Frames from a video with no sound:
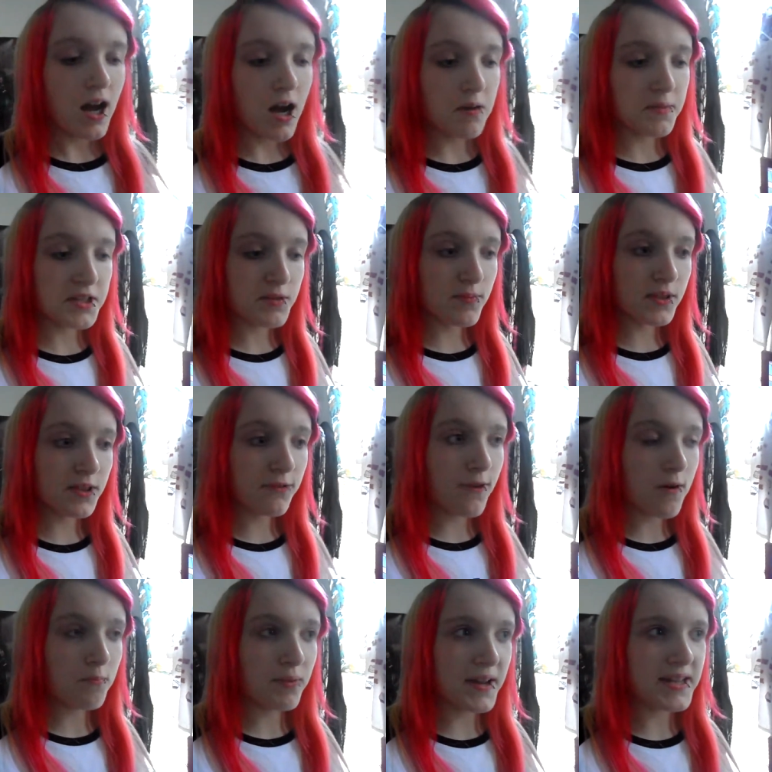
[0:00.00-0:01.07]
It's a really
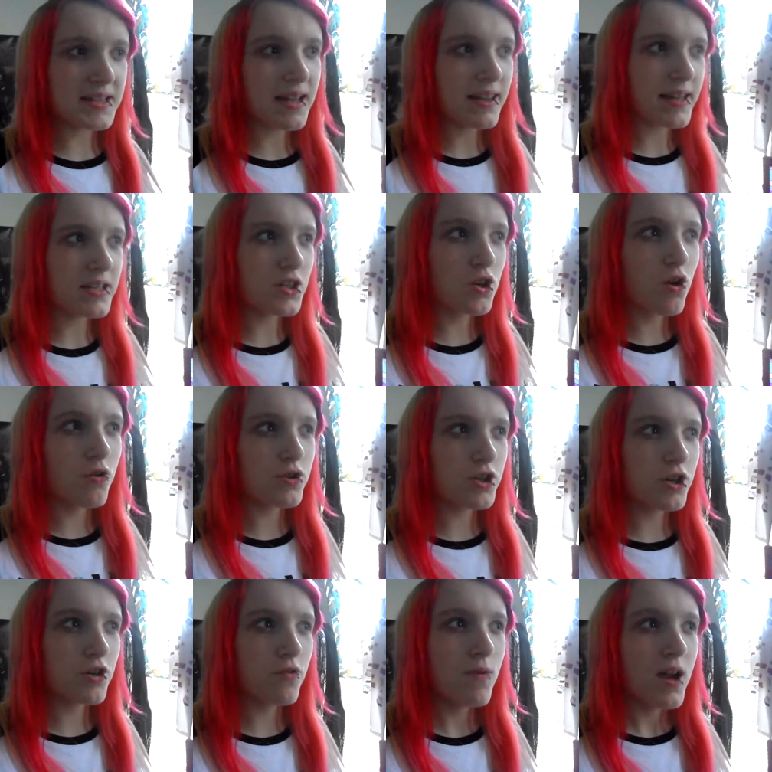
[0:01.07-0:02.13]
fun place I like to go
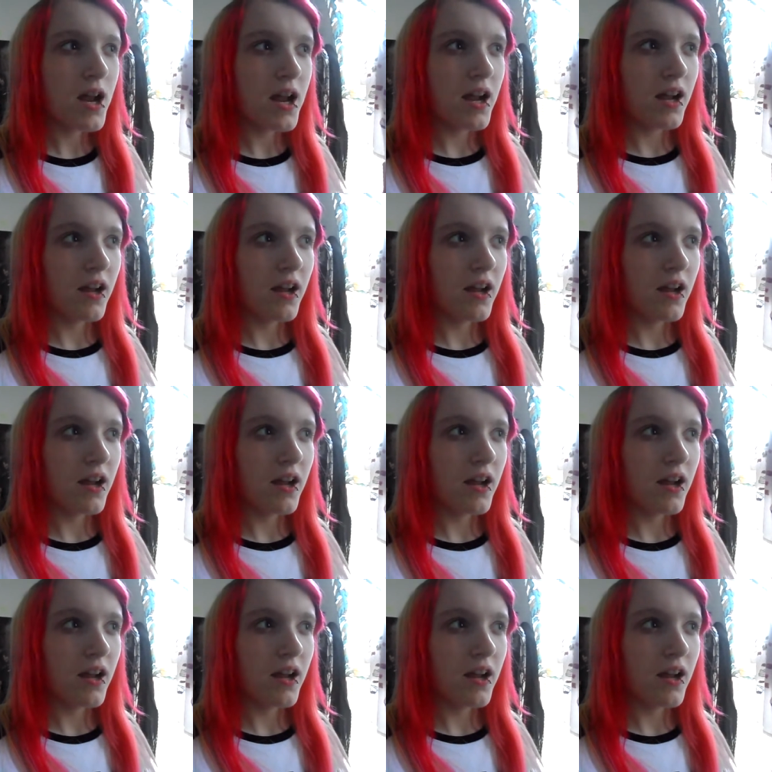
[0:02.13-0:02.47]
to.